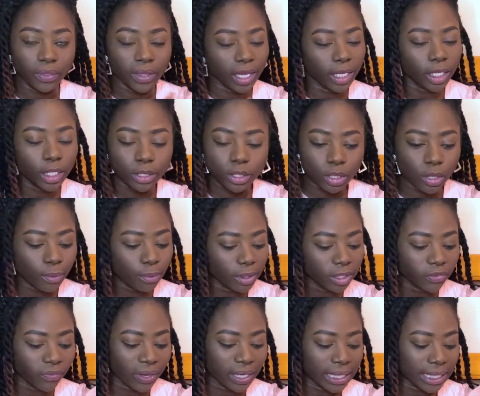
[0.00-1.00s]
Thank you so much,
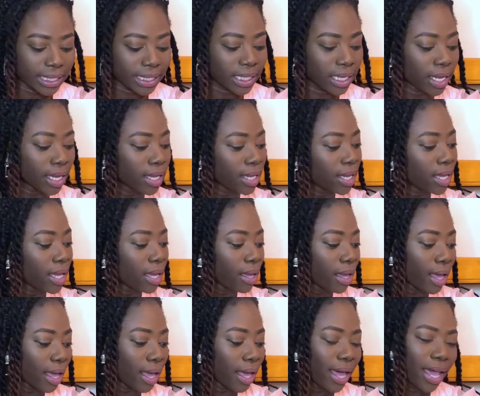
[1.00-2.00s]
Vanessa.
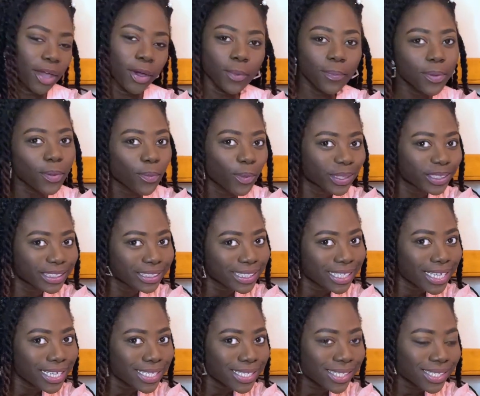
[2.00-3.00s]
I hope you watch
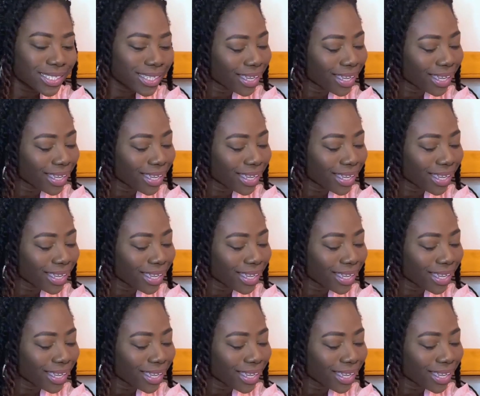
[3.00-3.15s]
this.